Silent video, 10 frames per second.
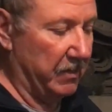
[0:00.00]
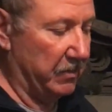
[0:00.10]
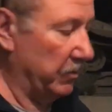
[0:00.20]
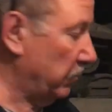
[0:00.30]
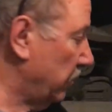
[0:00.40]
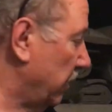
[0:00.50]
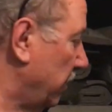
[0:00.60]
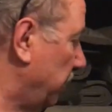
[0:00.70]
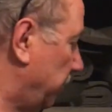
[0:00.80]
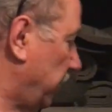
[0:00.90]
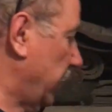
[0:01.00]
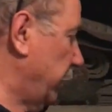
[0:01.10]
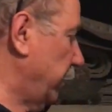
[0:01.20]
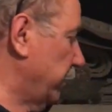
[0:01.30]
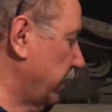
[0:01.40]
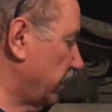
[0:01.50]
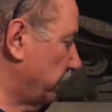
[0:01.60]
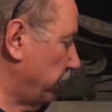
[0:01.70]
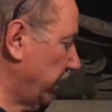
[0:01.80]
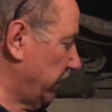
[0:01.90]
So what I did is I
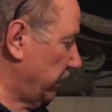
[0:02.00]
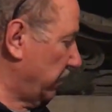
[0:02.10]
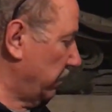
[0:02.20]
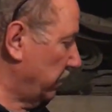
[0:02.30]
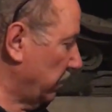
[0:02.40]
spliced